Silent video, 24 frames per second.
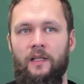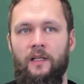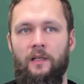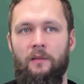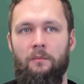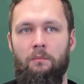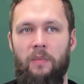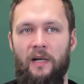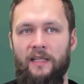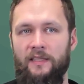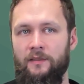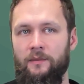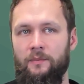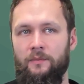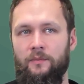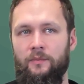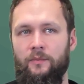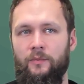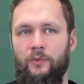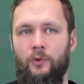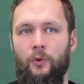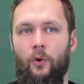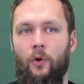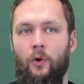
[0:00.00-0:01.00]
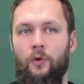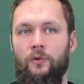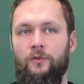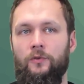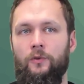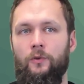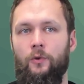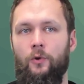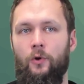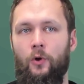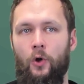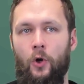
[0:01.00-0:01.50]
But you
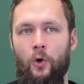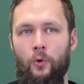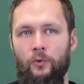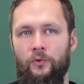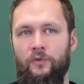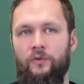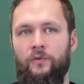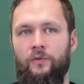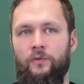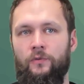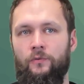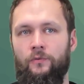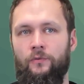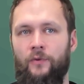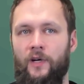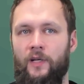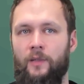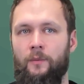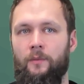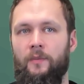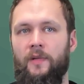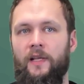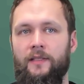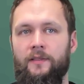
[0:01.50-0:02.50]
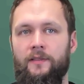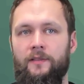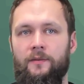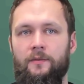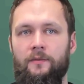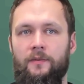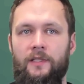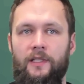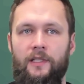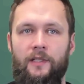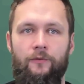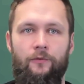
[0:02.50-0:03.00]
also lose farmland,
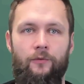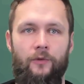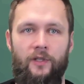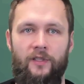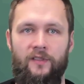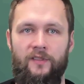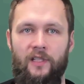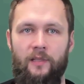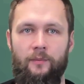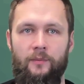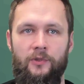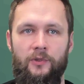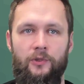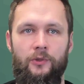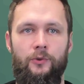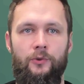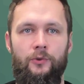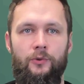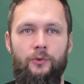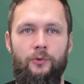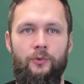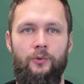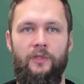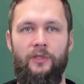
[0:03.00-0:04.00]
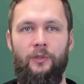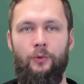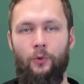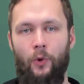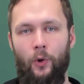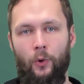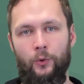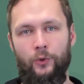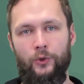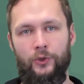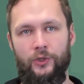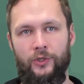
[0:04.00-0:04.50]
for example, due to
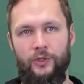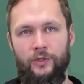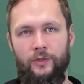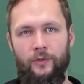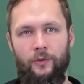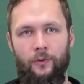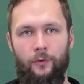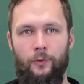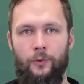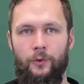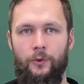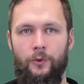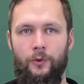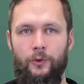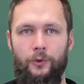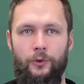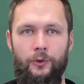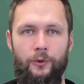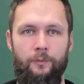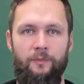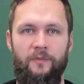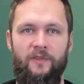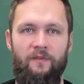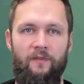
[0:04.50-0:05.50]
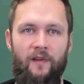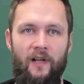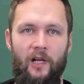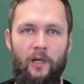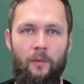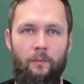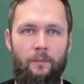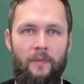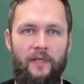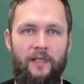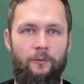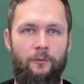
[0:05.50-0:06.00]
erosion or urban
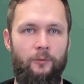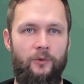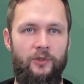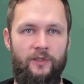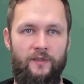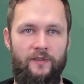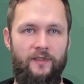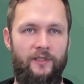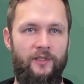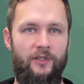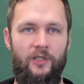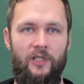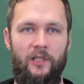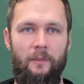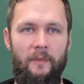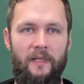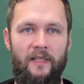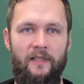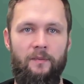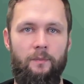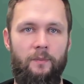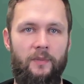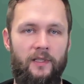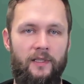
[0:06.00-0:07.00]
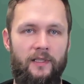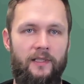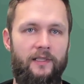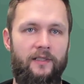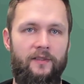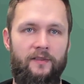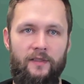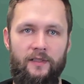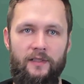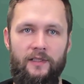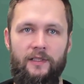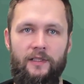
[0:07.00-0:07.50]
development, which essentially means building
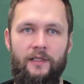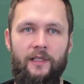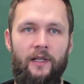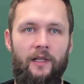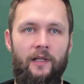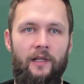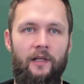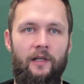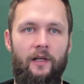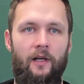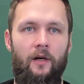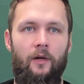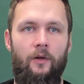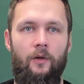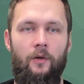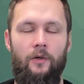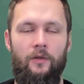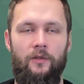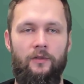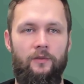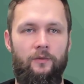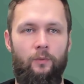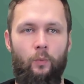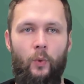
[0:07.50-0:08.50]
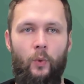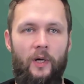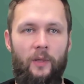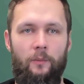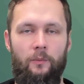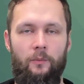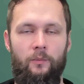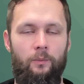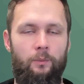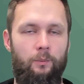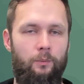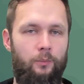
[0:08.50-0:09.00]
a city where
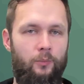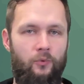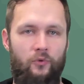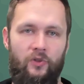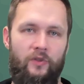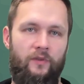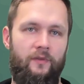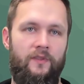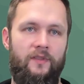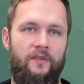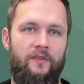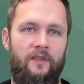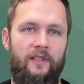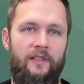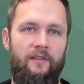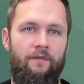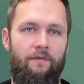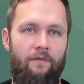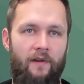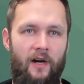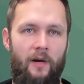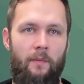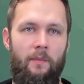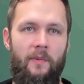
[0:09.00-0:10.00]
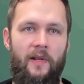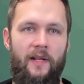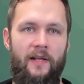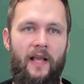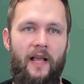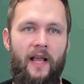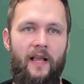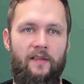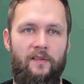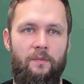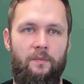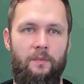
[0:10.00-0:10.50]
previously farmland
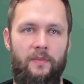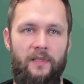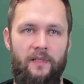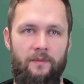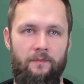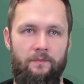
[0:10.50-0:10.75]
has been.